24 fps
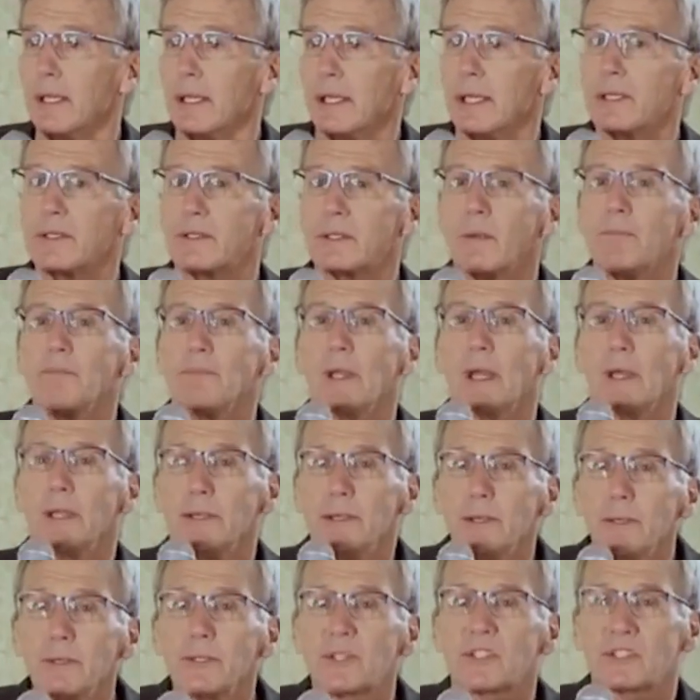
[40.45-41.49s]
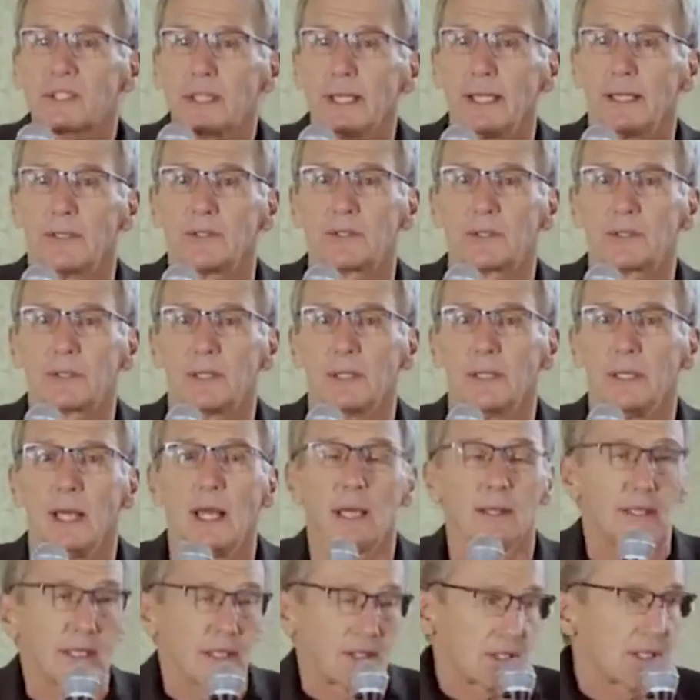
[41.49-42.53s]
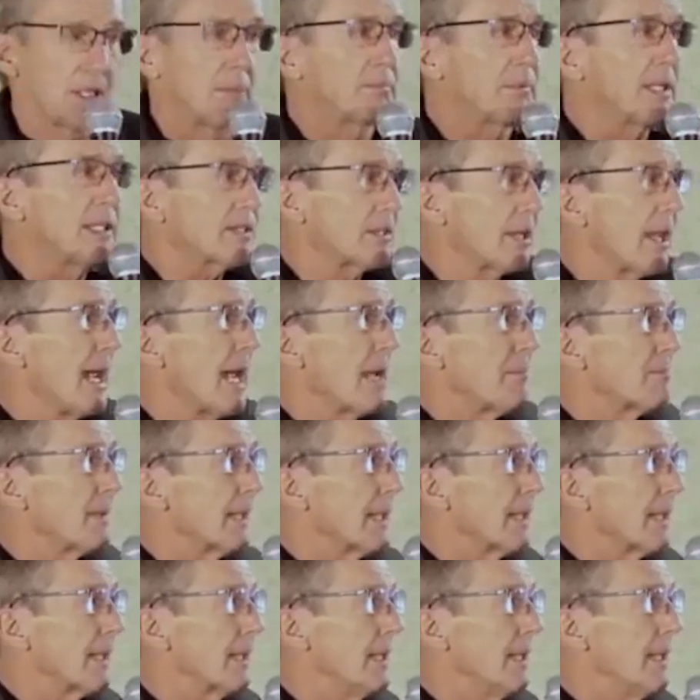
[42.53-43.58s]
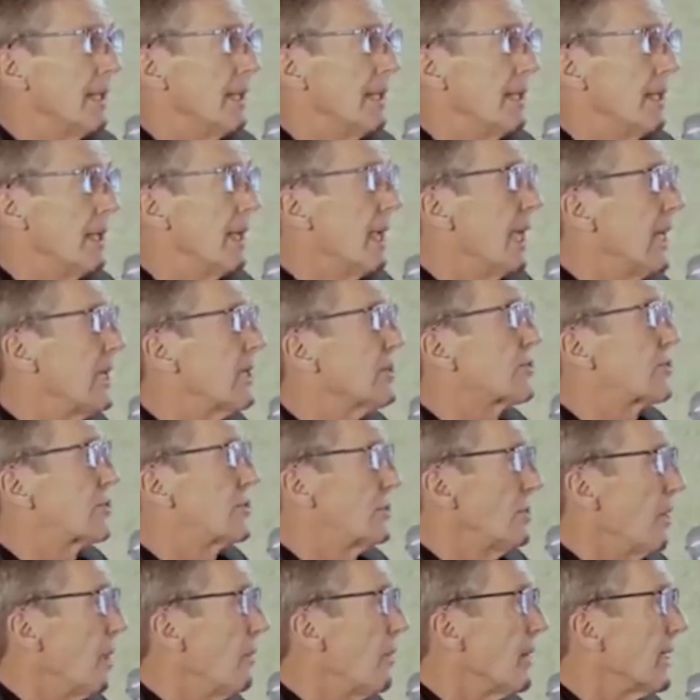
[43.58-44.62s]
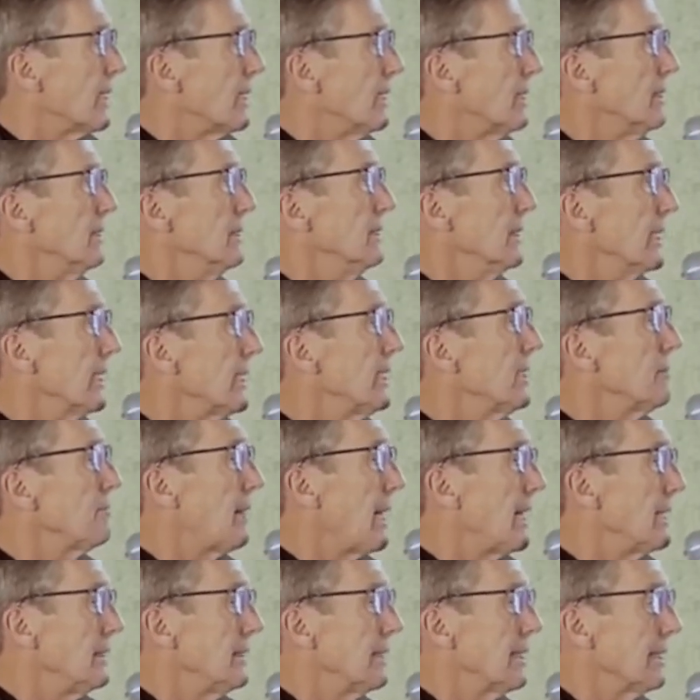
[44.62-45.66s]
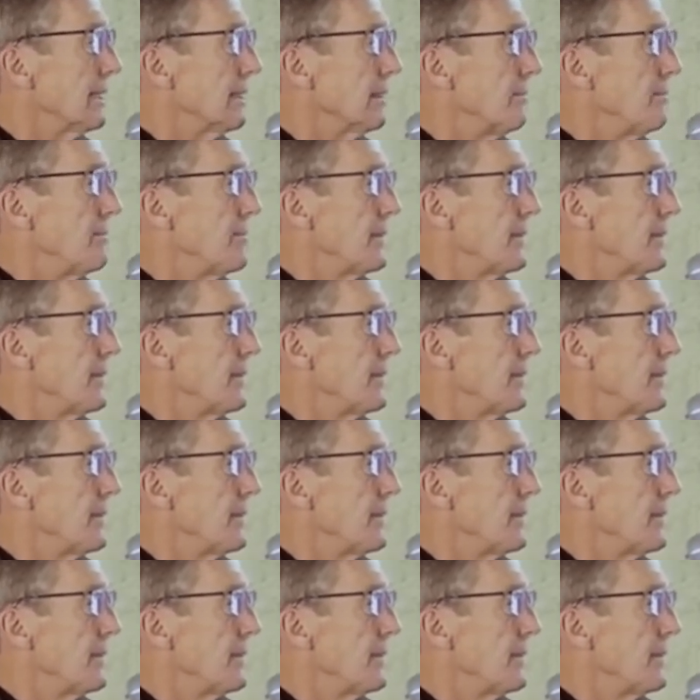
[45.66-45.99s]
is you sense that something's happening and it's growing little by little.